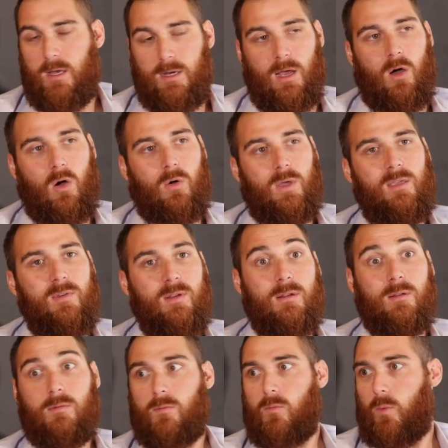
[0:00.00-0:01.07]
Now,
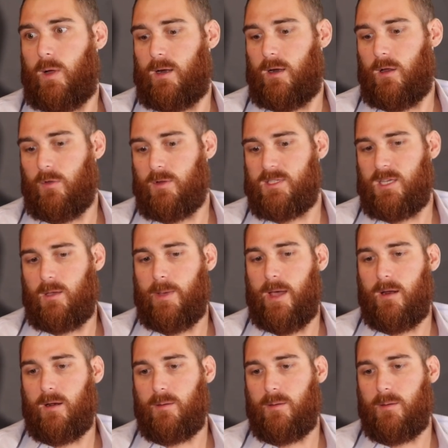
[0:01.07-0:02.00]
even when another team